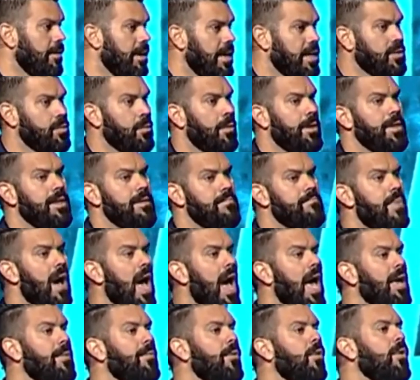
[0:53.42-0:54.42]
this, where the
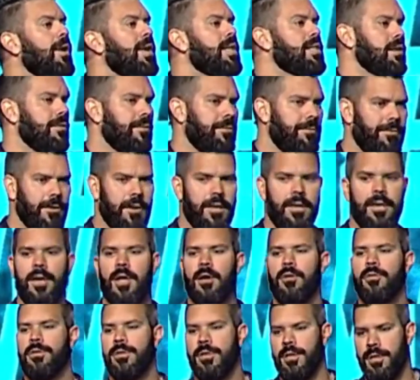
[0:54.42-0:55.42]
Bible is a
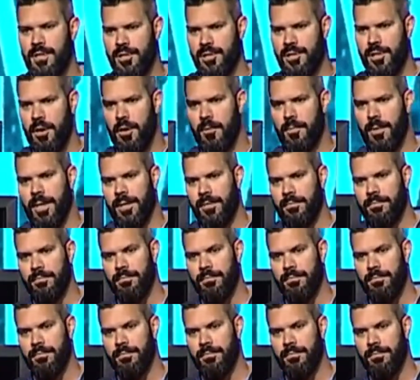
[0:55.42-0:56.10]
footnote to the sermon.